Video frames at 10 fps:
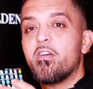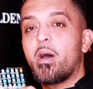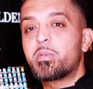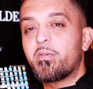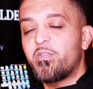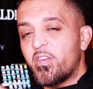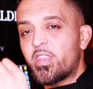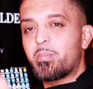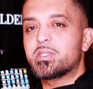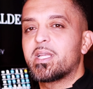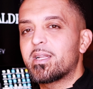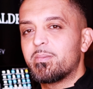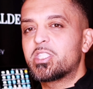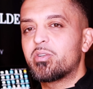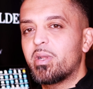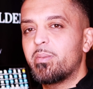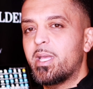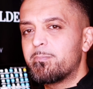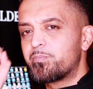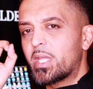Up to 50% commission
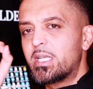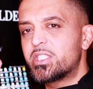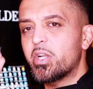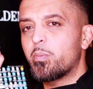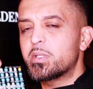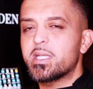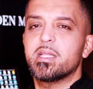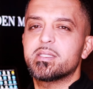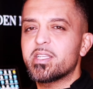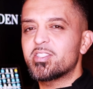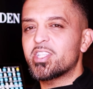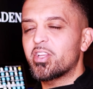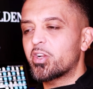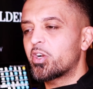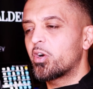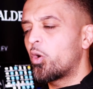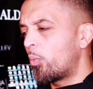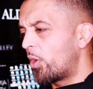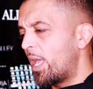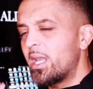rebate, 0% listing on selling your current home,
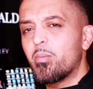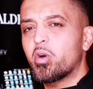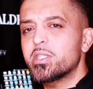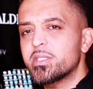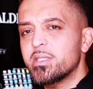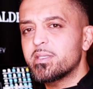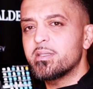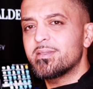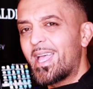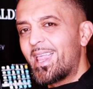or any mortgage assistance.